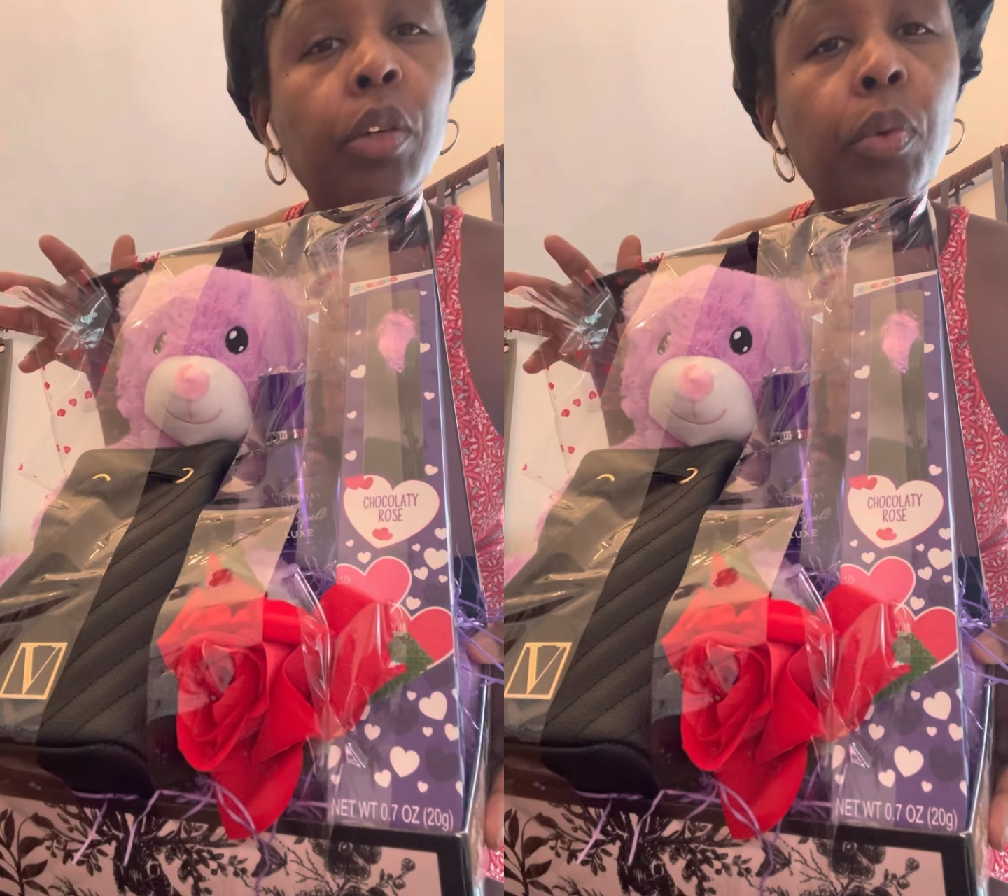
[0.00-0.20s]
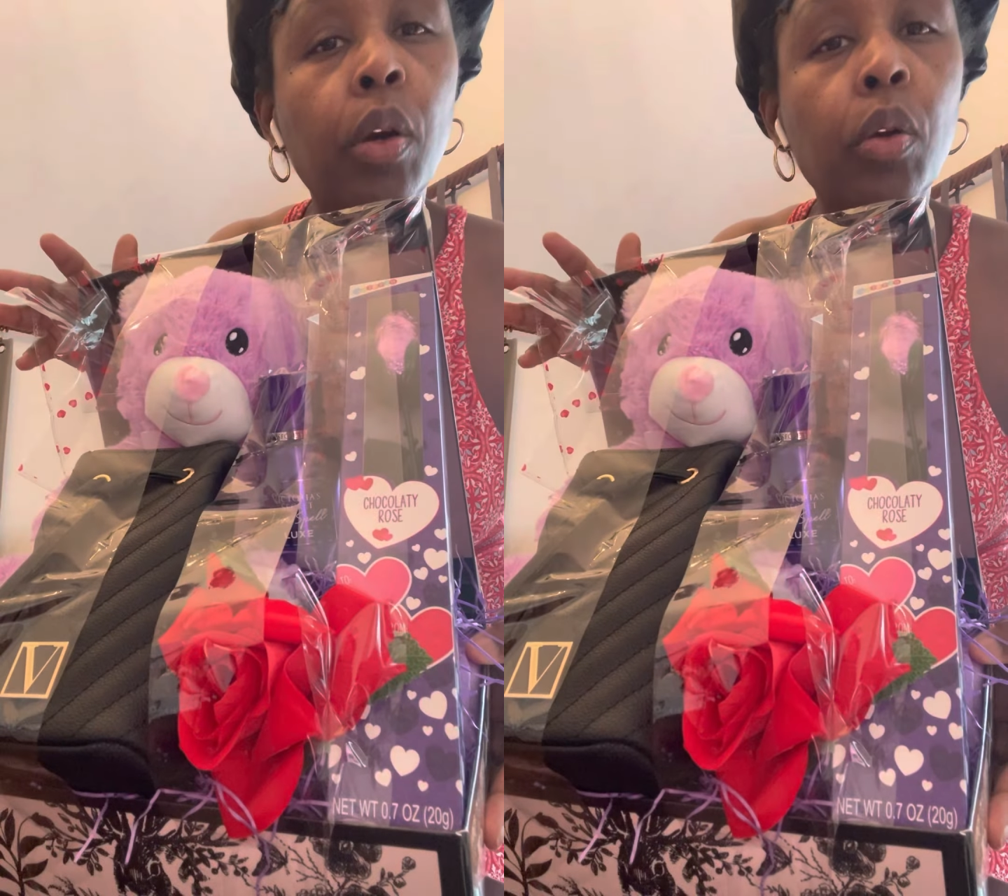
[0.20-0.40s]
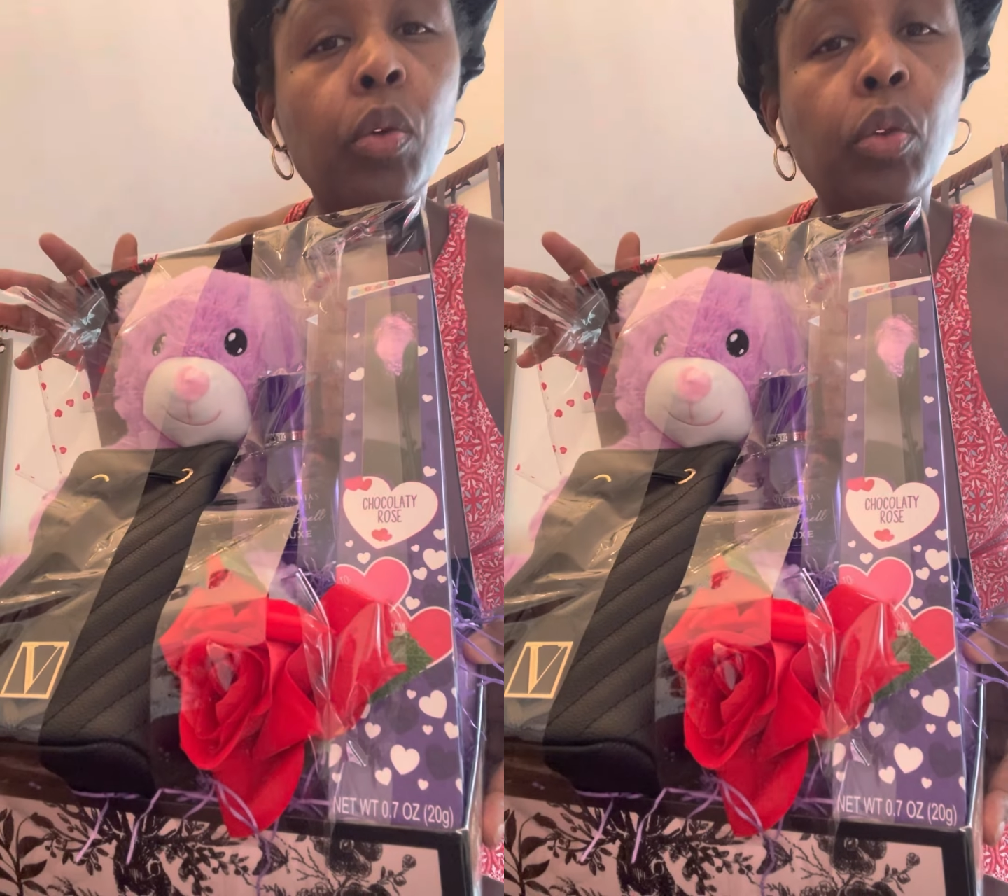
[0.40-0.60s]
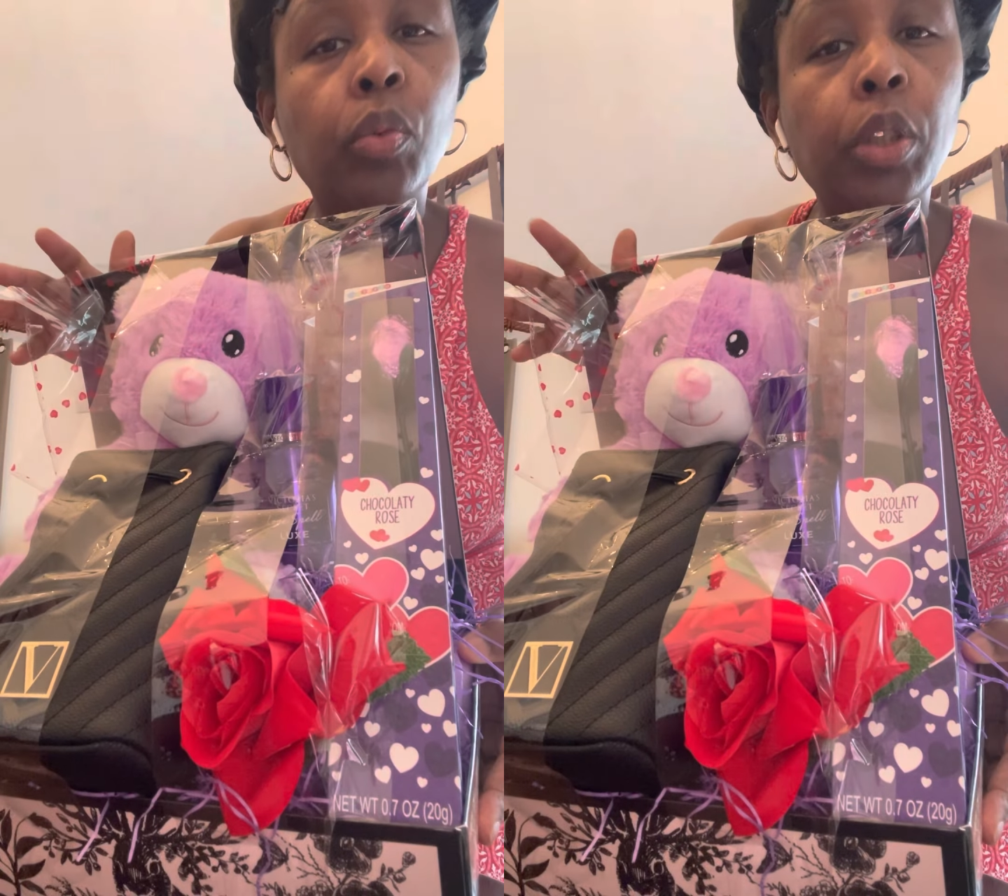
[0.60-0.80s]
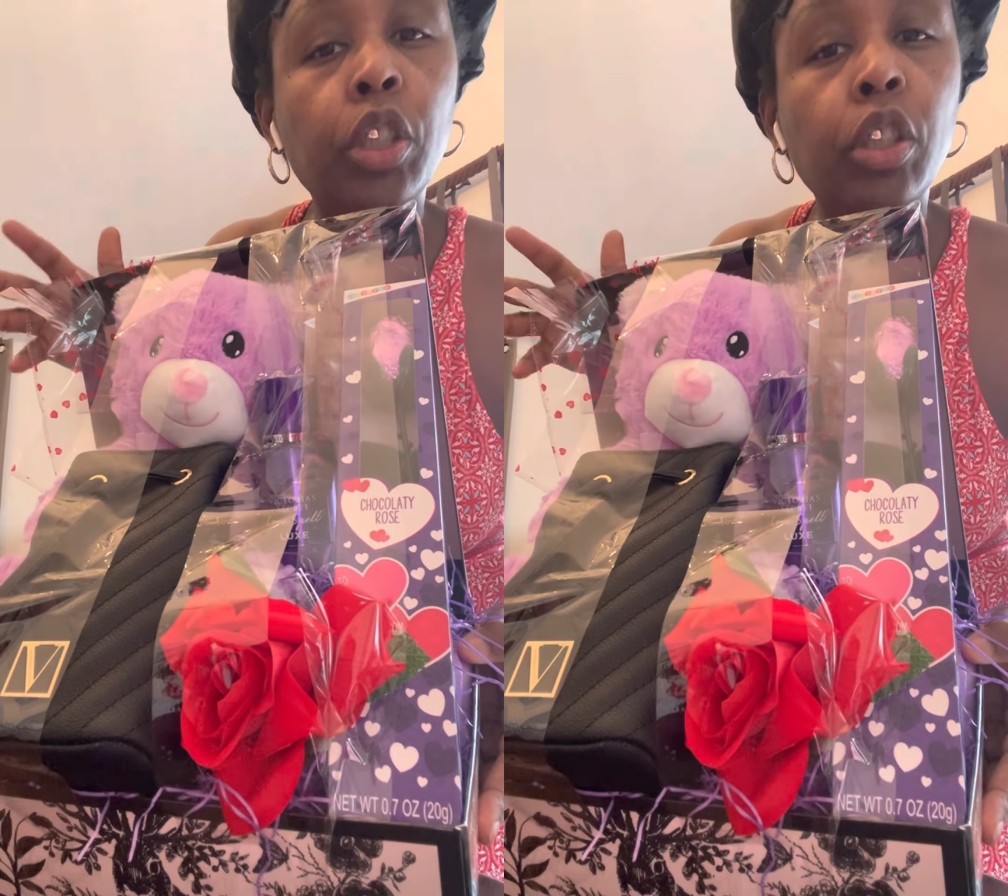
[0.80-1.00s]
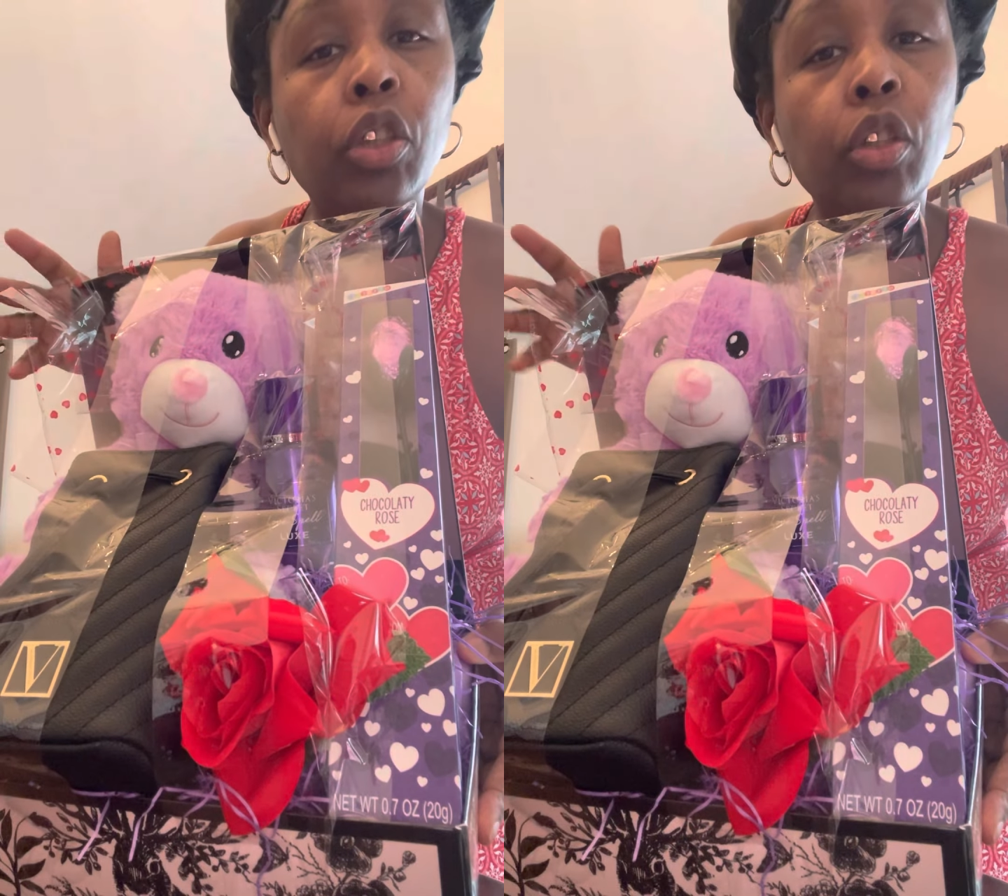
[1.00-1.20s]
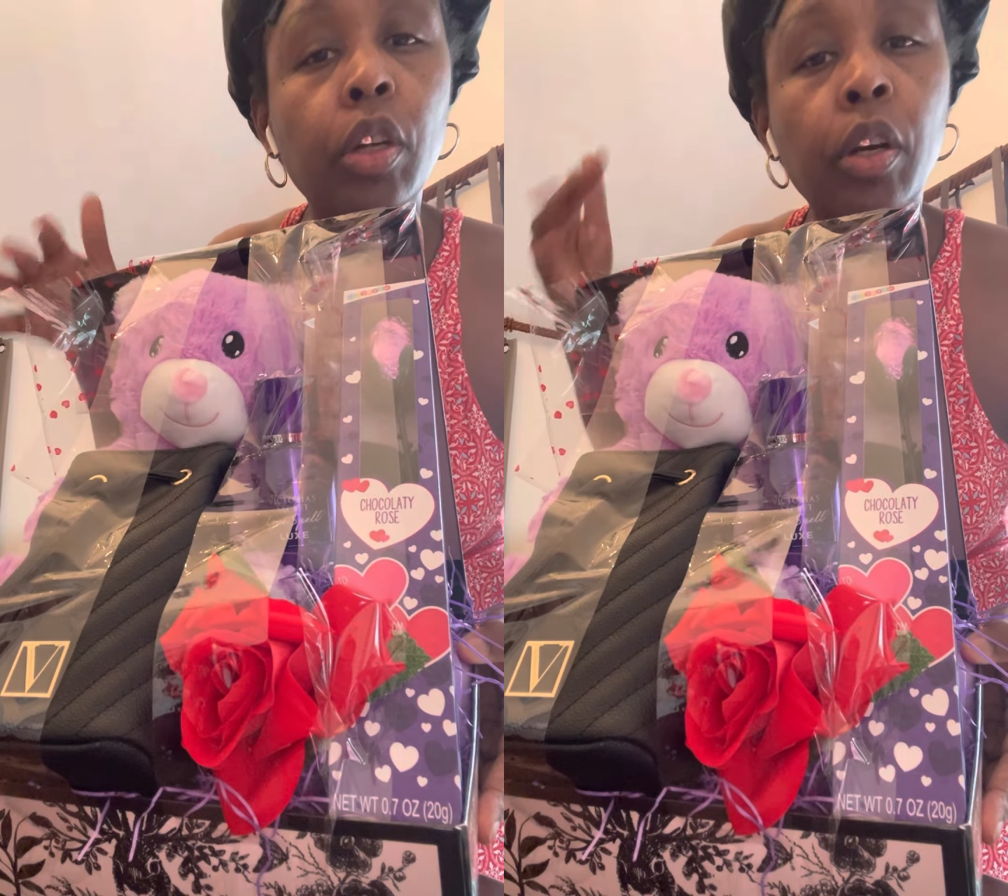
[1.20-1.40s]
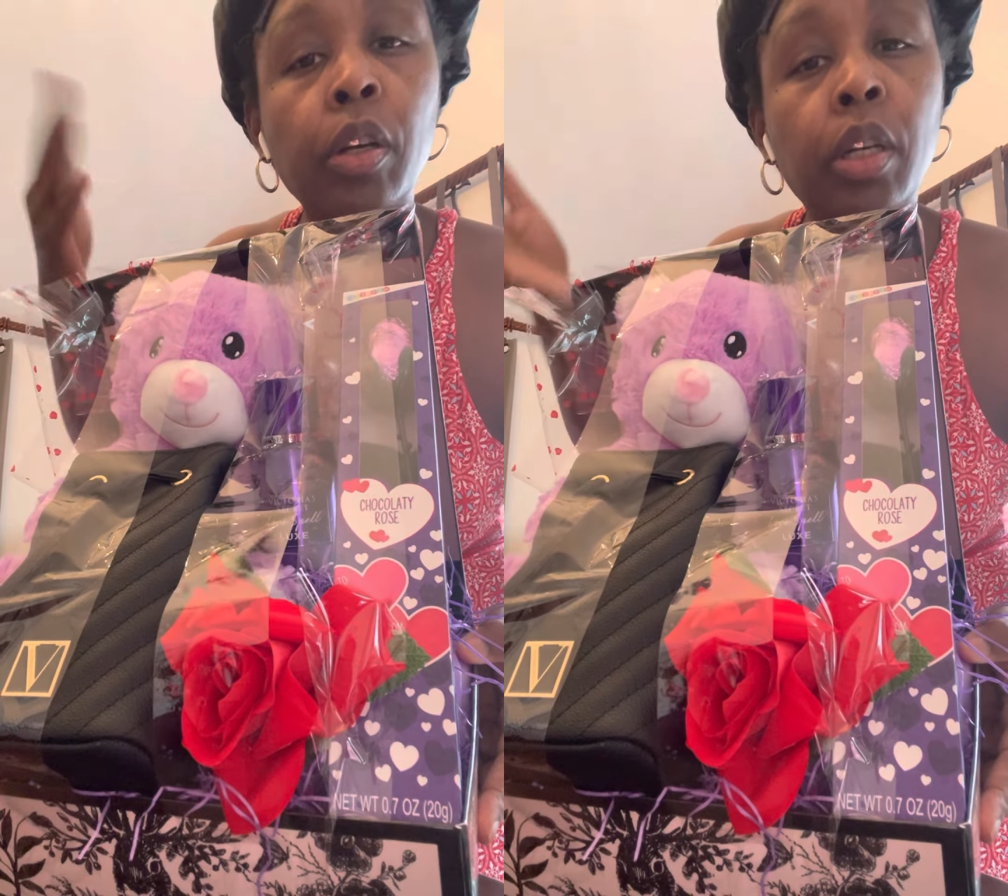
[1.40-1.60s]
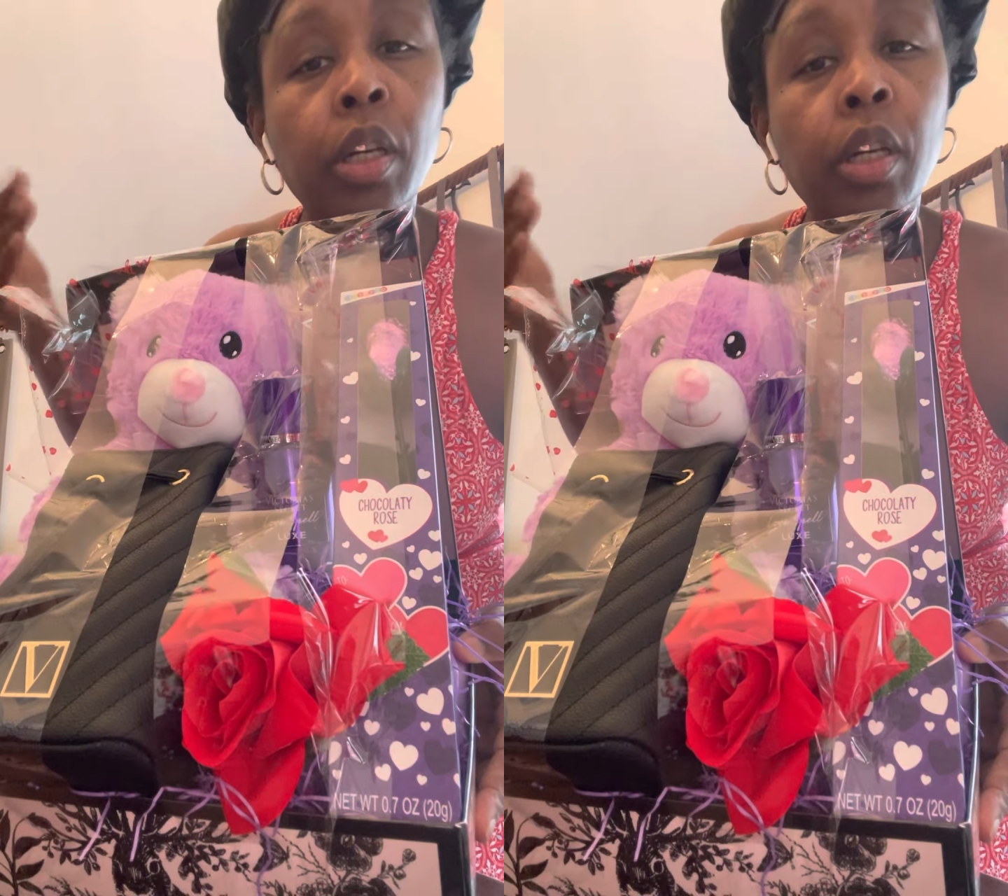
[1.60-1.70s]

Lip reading: rose, which is your